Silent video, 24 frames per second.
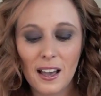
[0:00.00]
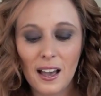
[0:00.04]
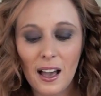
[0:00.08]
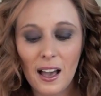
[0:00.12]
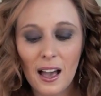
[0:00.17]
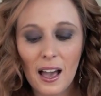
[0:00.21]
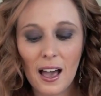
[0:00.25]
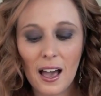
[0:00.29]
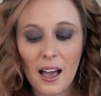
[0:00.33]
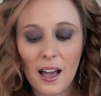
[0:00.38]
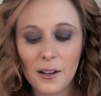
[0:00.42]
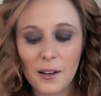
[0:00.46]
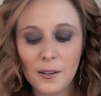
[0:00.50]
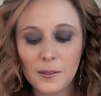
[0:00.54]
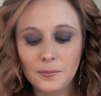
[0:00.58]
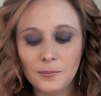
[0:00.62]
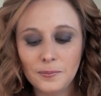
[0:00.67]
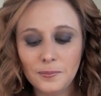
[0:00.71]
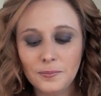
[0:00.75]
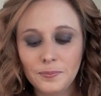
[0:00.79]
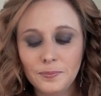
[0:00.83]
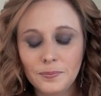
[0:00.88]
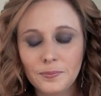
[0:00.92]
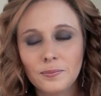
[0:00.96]

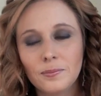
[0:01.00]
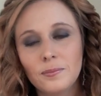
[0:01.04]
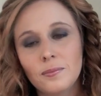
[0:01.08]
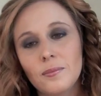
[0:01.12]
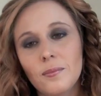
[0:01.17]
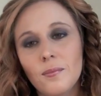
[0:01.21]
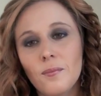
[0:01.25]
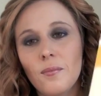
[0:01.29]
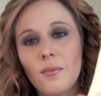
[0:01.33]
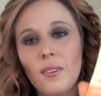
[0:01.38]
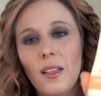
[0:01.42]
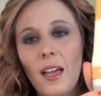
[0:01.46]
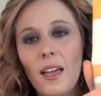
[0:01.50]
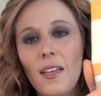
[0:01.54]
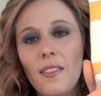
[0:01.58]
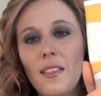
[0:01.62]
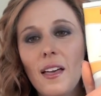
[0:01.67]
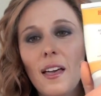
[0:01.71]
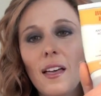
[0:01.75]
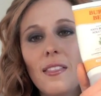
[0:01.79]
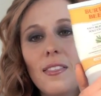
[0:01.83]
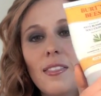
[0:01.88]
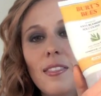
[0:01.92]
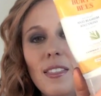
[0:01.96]
And
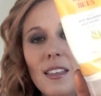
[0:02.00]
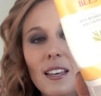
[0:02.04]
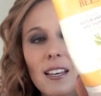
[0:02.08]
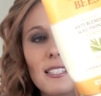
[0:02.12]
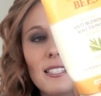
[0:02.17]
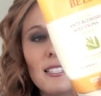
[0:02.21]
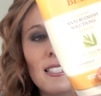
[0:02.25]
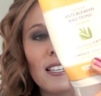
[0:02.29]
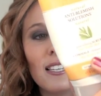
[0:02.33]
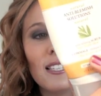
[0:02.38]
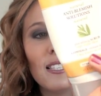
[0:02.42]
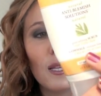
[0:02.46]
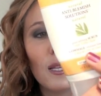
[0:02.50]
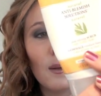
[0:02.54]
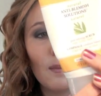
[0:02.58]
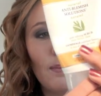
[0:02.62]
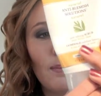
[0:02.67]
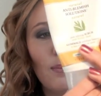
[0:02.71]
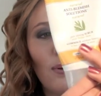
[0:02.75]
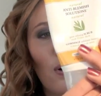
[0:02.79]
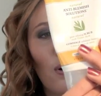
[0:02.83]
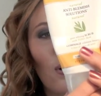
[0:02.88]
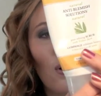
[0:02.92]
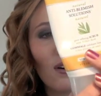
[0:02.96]
then this is the
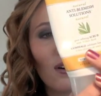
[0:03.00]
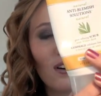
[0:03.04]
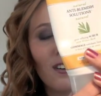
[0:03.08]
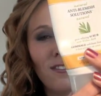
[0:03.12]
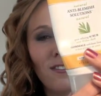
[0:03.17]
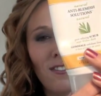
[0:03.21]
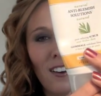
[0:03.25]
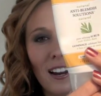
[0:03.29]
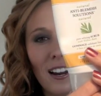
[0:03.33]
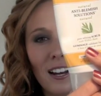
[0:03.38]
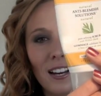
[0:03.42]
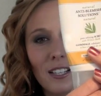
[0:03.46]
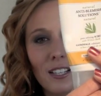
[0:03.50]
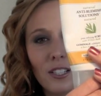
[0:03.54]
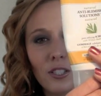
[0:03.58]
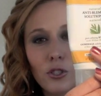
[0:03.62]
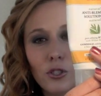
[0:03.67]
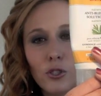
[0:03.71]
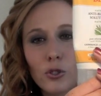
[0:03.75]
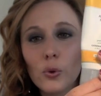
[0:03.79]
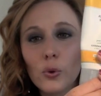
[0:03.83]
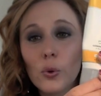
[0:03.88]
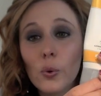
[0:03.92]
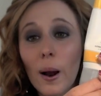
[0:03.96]
Purifying
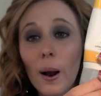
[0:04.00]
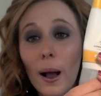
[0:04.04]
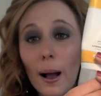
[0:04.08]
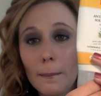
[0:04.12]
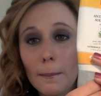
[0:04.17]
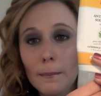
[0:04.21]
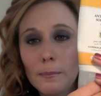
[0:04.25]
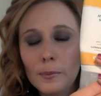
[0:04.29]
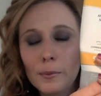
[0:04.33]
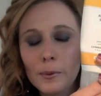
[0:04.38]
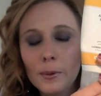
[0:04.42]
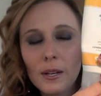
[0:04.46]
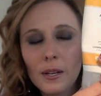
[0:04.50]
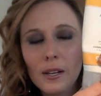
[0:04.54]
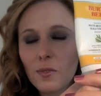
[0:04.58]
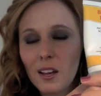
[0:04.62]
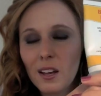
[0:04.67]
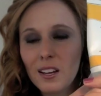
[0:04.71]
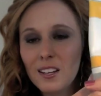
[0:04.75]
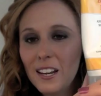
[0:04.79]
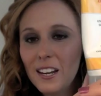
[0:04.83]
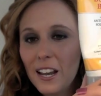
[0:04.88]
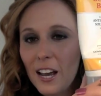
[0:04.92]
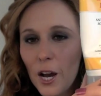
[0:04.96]
Scrub.
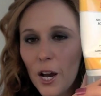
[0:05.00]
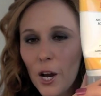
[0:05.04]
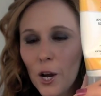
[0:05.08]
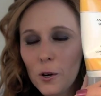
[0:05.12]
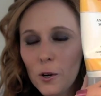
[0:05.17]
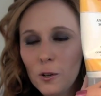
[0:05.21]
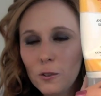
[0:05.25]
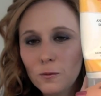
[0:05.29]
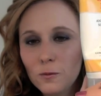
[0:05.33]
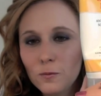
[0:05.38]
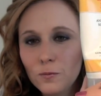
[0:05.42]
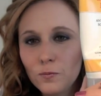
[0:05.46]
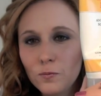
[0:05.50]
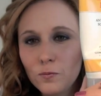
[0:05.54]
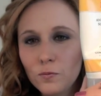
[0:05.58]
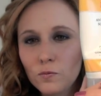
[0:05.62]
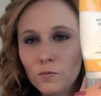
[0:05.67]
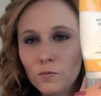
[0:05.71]
Now,